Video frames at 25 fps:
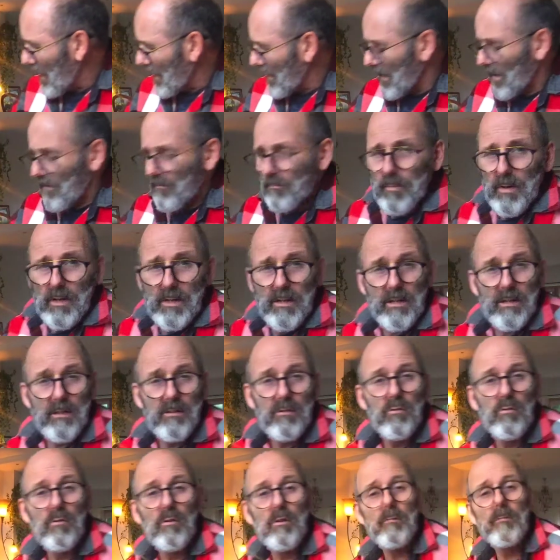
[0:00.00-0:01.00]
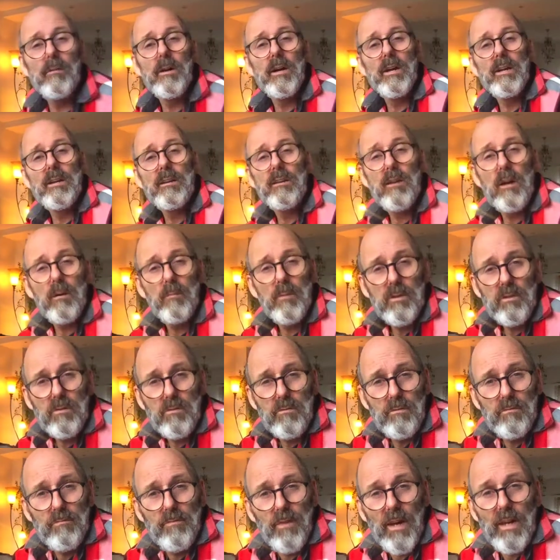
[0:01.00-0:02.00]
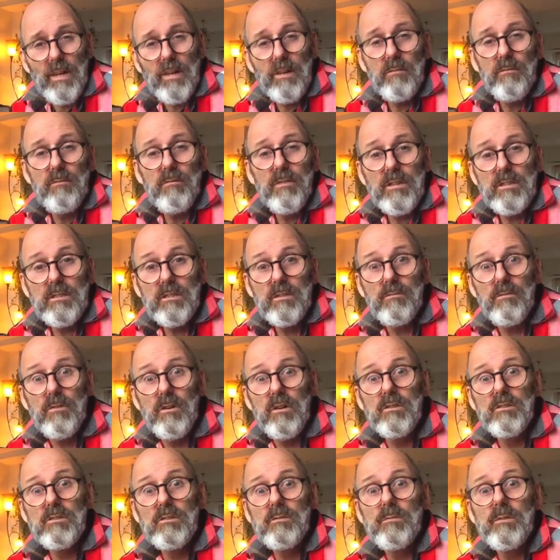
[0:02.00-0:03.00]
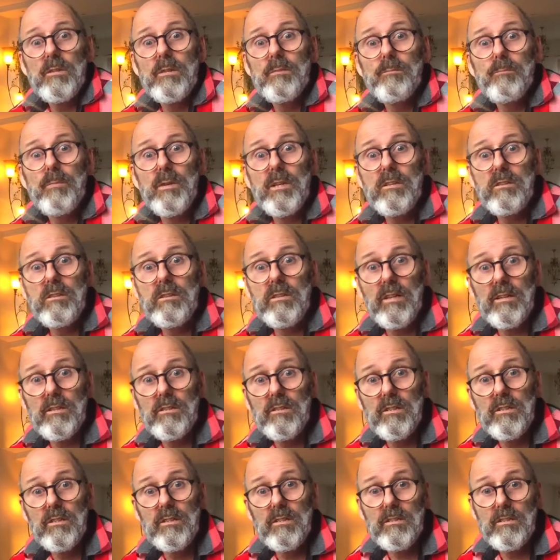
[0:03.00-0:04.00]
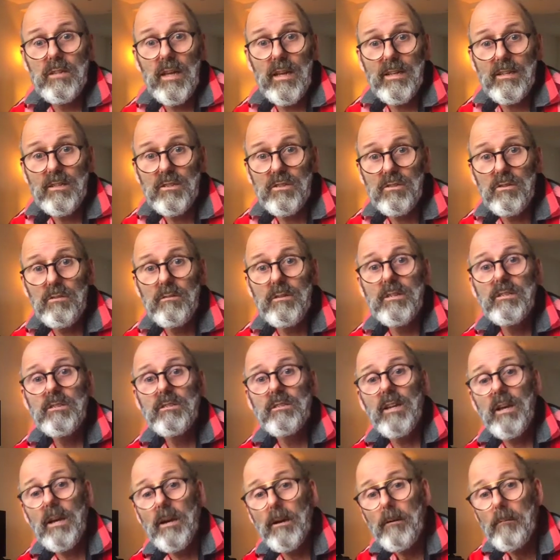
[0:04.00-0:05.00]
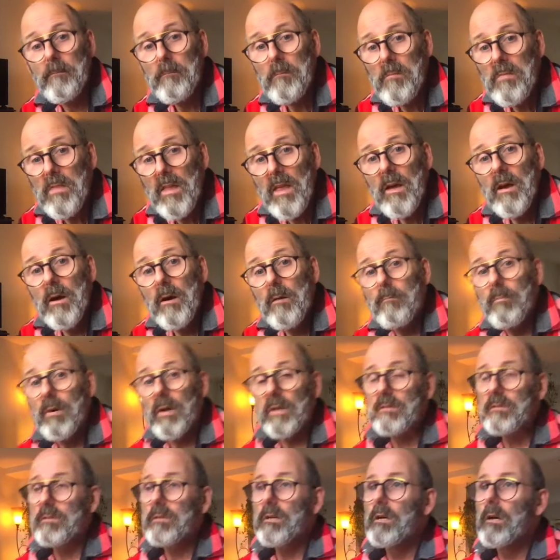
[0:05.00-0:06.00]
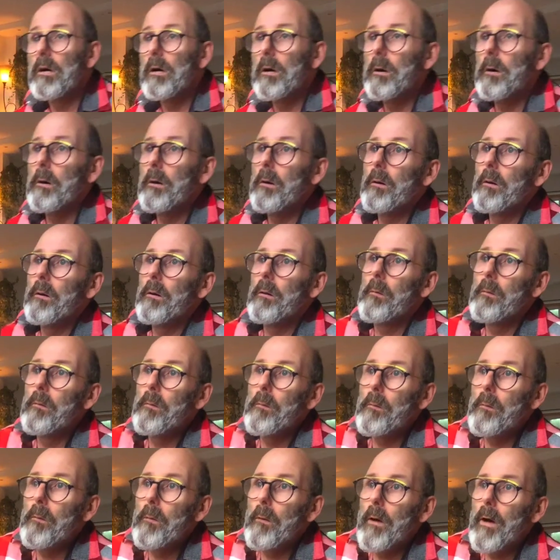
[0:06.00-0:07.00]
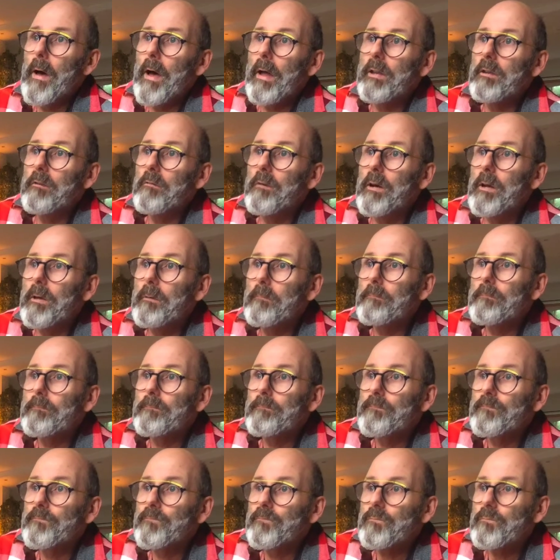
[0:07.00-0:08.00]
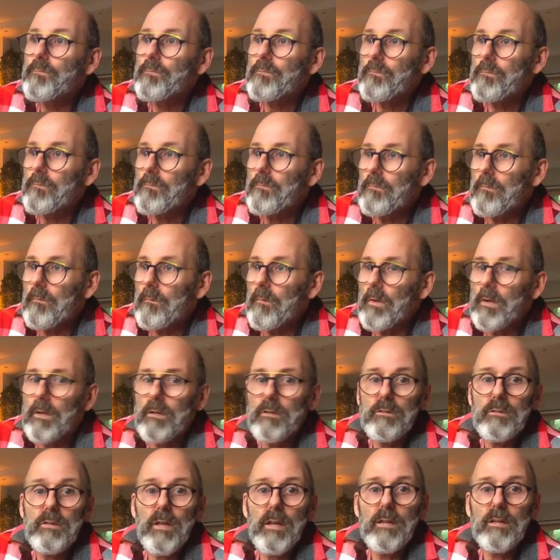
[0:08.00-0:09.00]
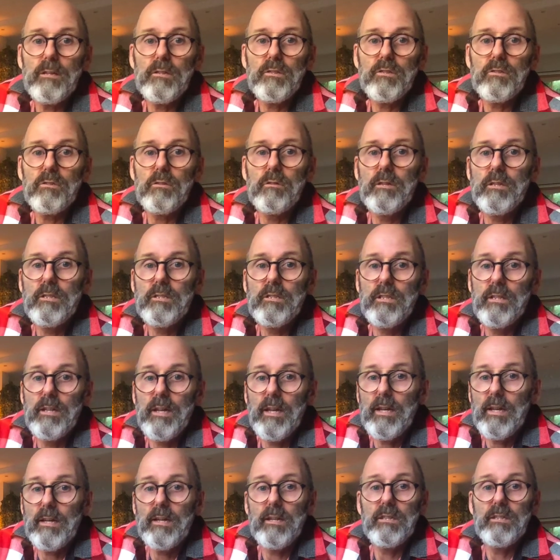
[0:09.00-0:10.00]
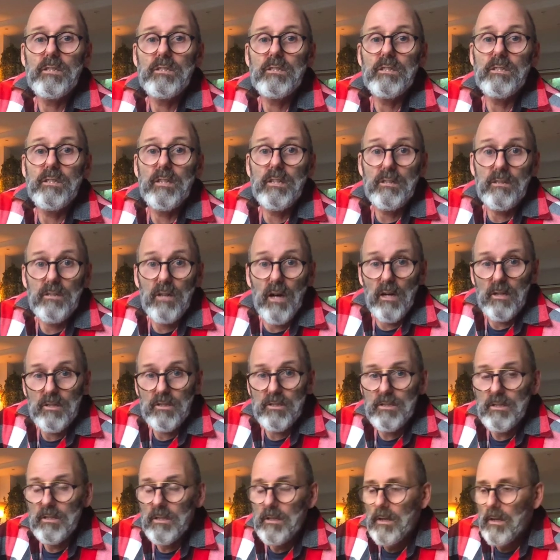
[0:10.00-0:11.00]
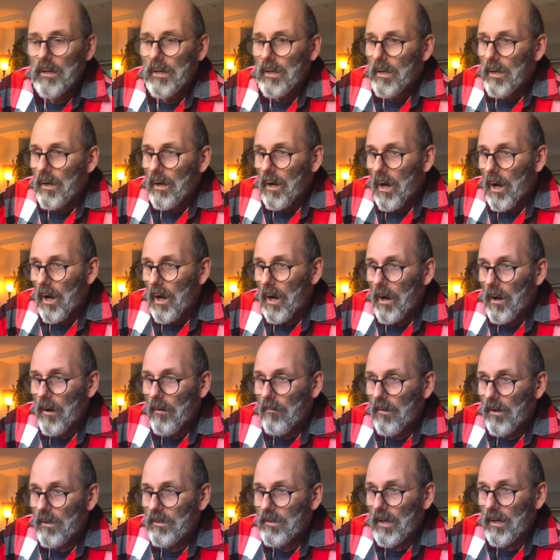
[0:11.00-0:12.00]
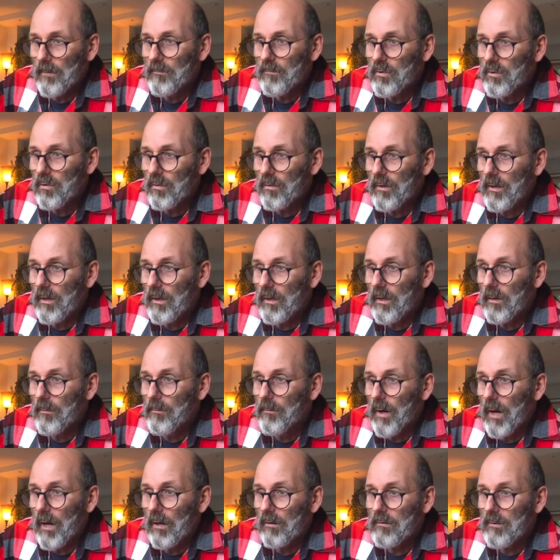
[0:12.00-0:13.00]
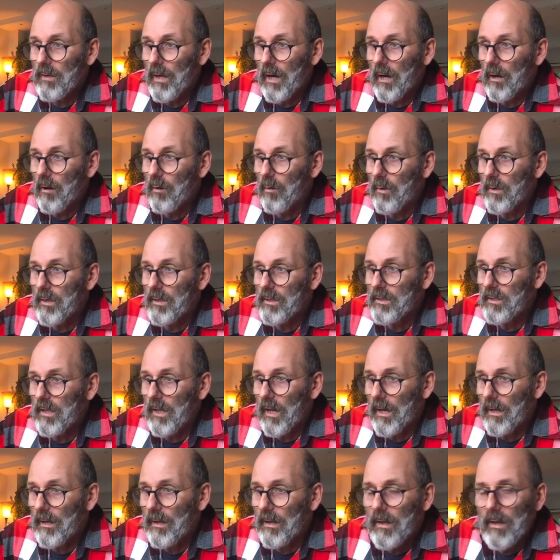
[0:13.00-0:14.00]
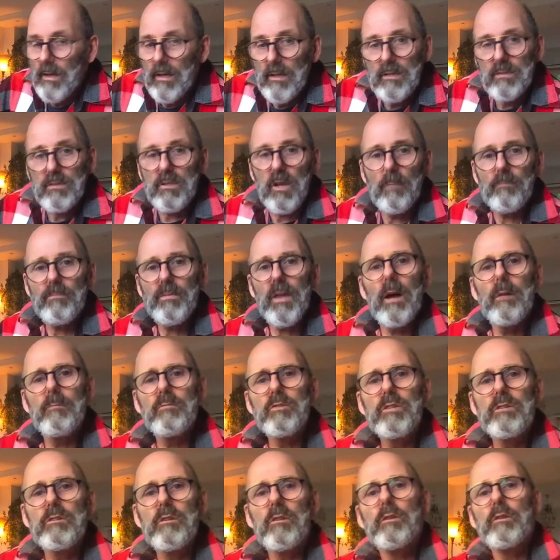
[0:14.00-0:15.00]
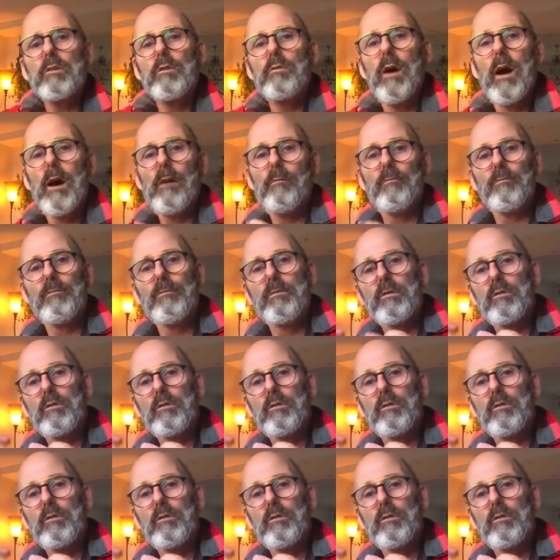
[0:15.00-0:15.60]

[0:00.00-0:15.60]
I've been in Norway, coming to Viking festivals and been telling stories there. But anyway, I'm telling the stories in English and in Dutch. What I'm talking about now is like, sometimes, I have